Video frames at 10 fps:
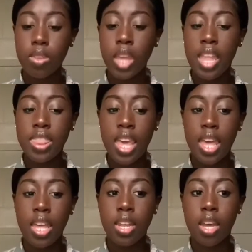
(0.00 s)
And
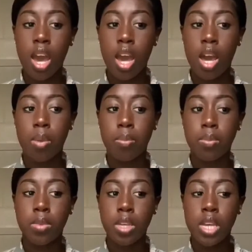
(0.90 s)
then um,
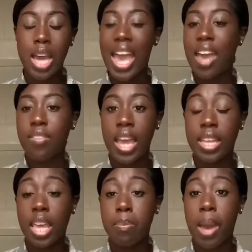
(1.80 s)
I haven't
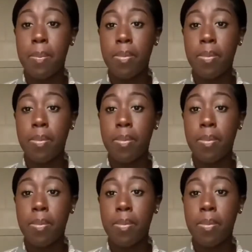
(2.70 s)
had like my,